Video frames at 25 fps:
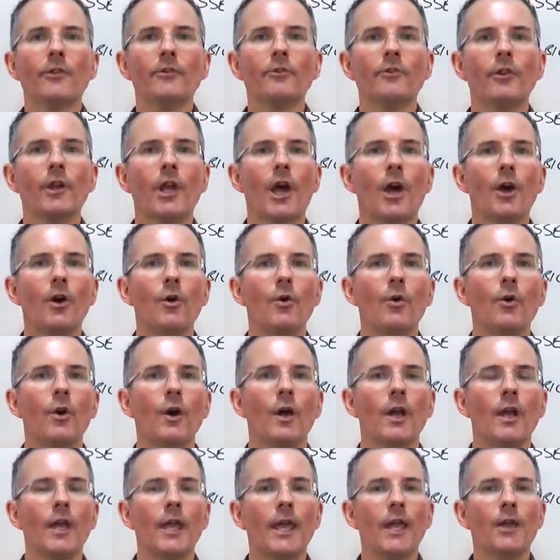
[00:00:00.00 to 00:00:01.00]
us to go
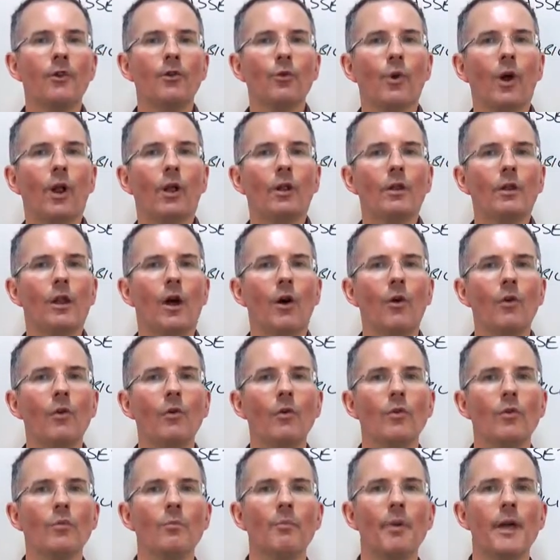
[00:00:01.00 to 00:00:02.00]
into a
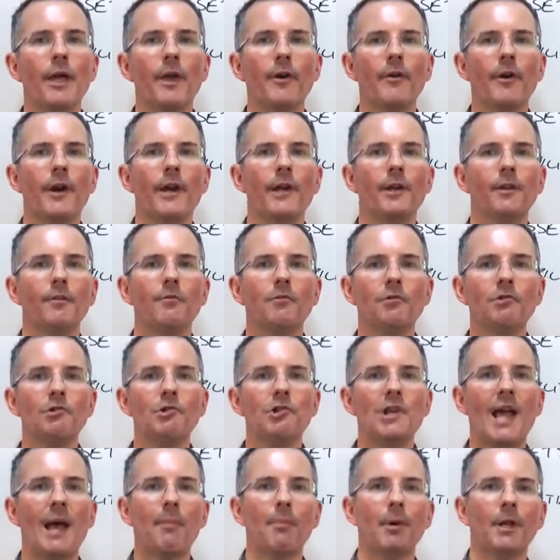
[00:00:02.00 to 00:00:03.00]
long period of
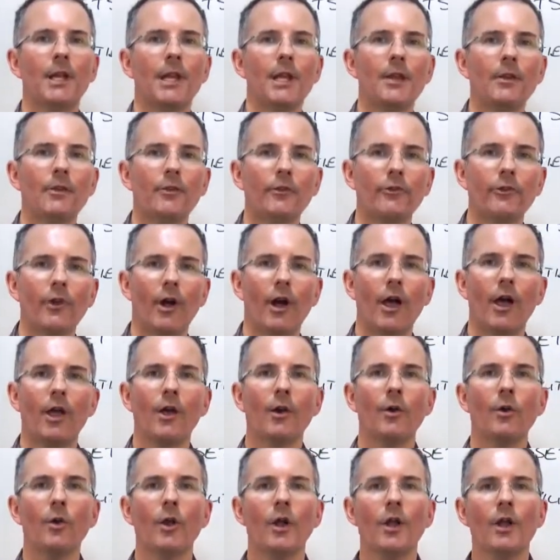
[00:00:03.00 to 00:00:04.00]

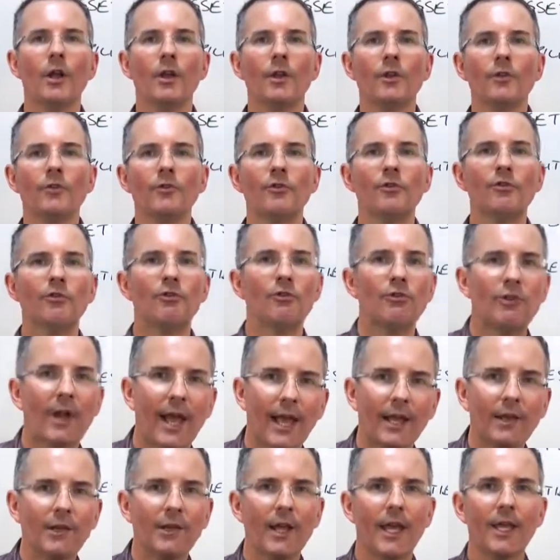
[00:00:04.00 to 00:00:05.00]
Japanese-style
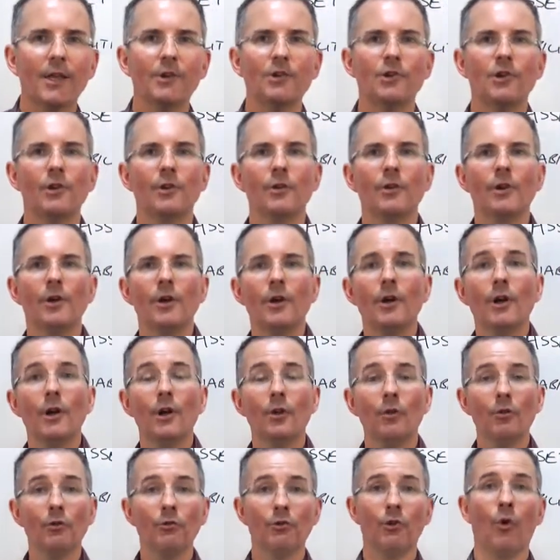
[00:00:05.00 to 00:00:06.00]
stagnation
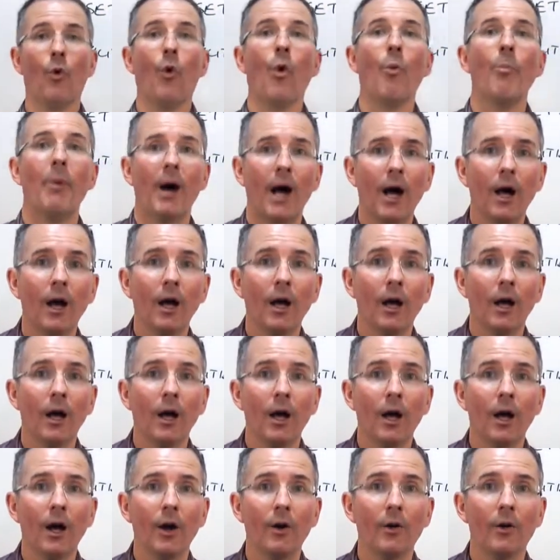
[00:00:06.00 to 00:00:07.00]
and torpor,
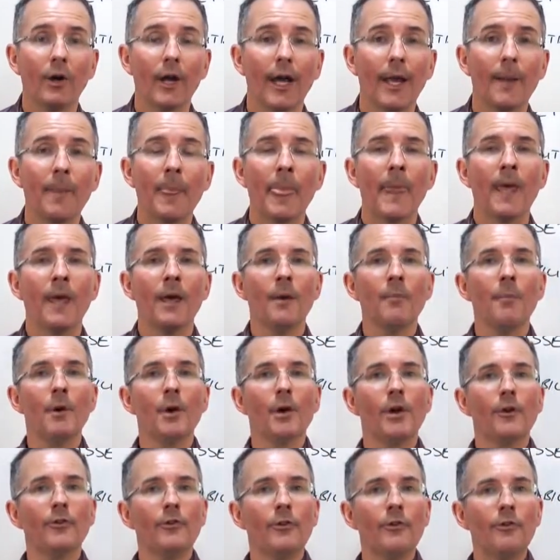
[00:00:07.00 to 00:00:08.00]
okay?
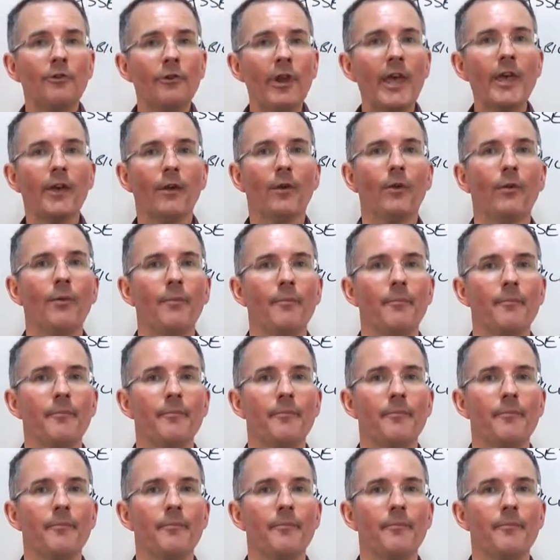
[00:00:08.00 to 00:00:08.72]
Because until